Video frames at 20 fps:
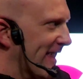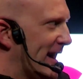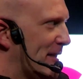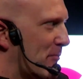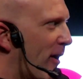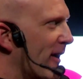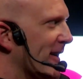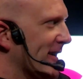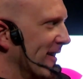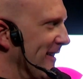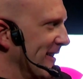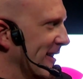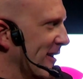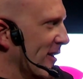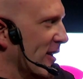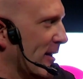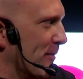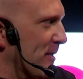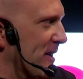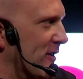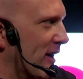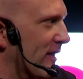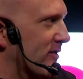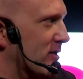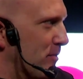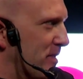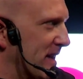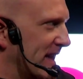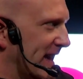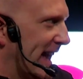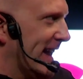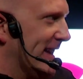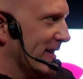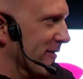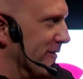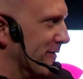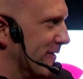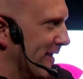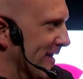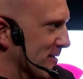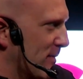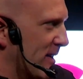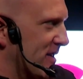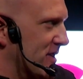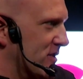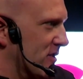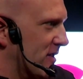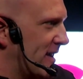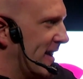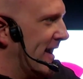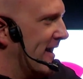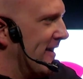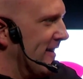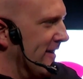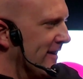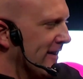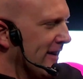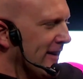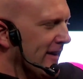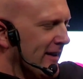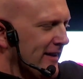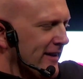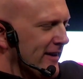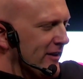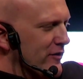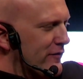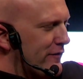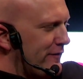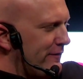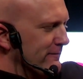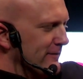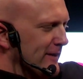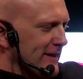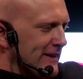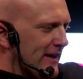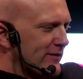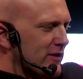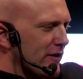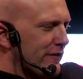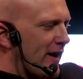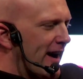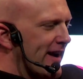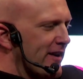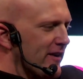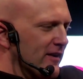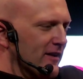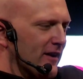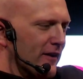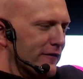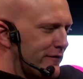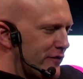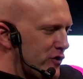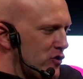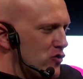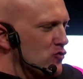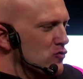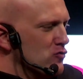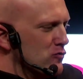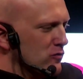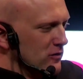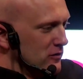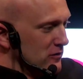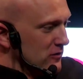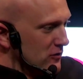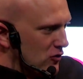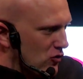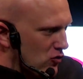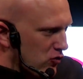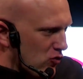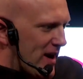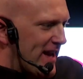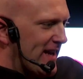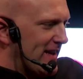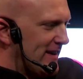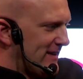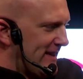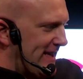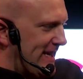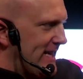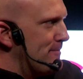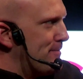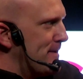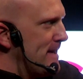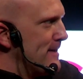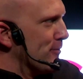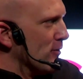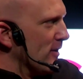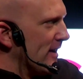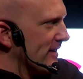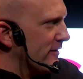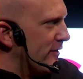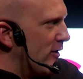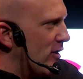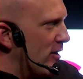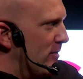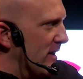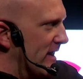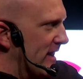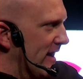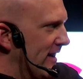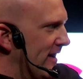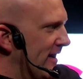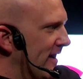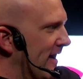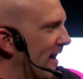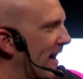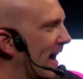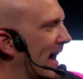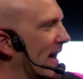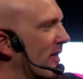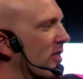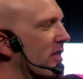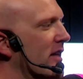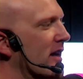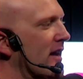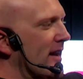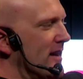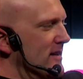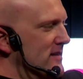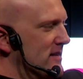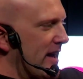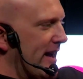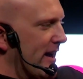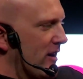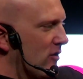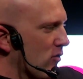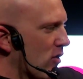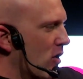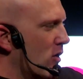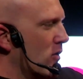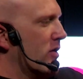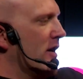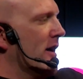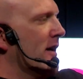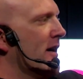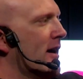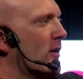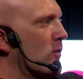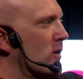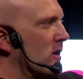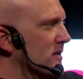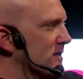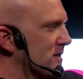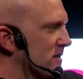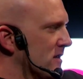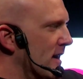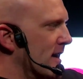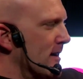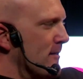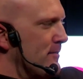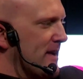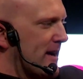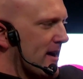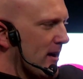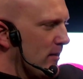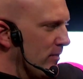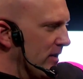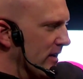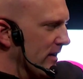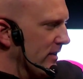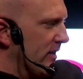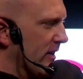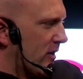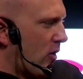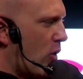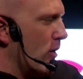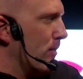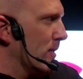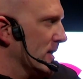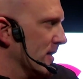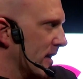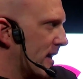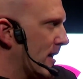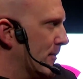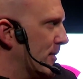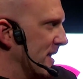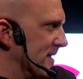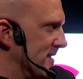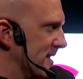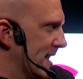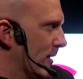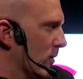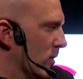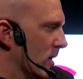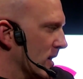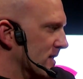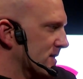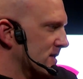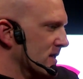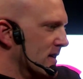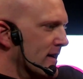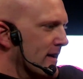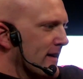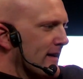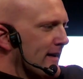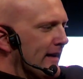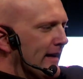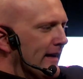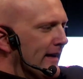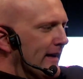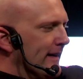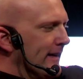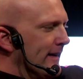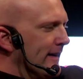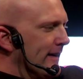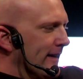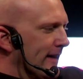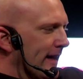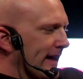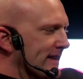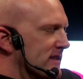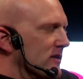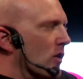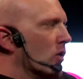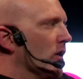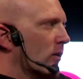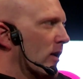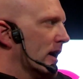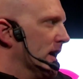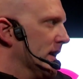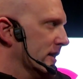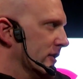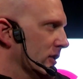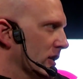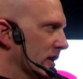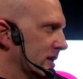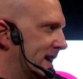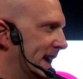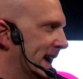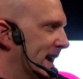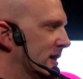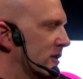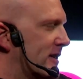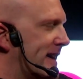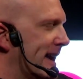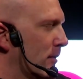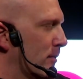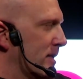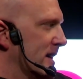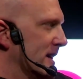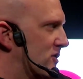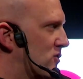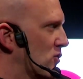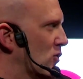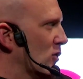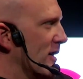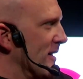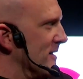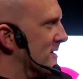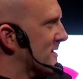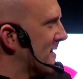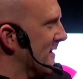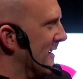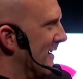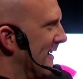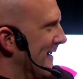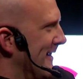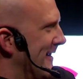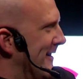market. I mean, you have to be native as much as you can, and you have to find a few great key people at the very beginning, and then as they grow, their networks become the company's networks, and that's the only way to do it. You can't be a tourist. You